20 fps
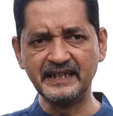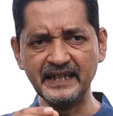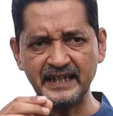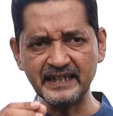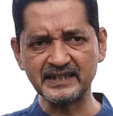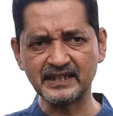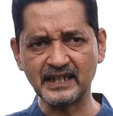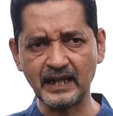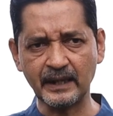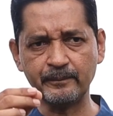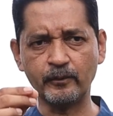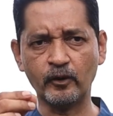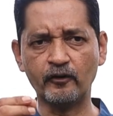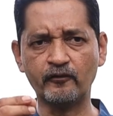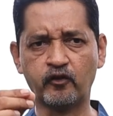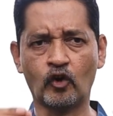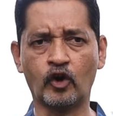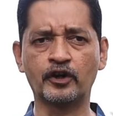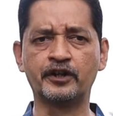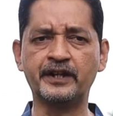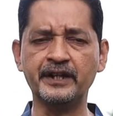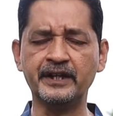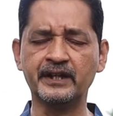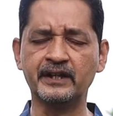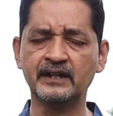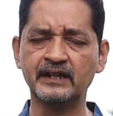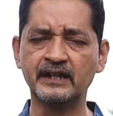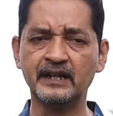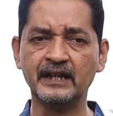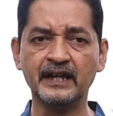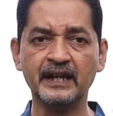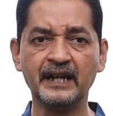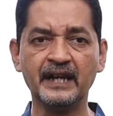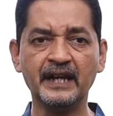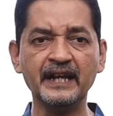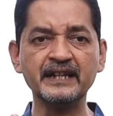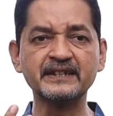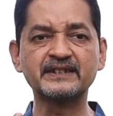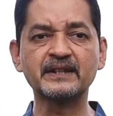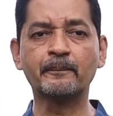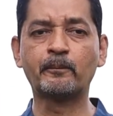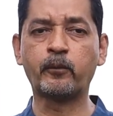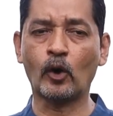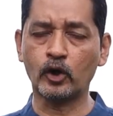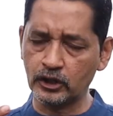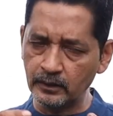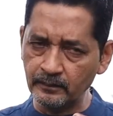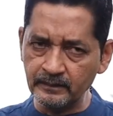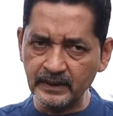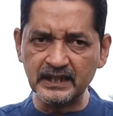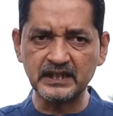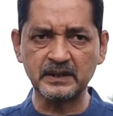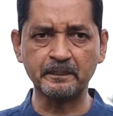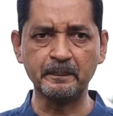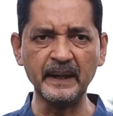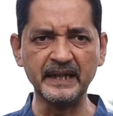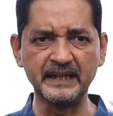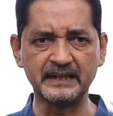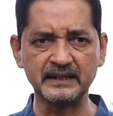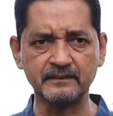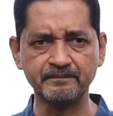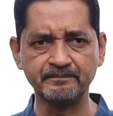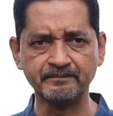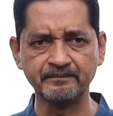this type of wanting is a bottomless pit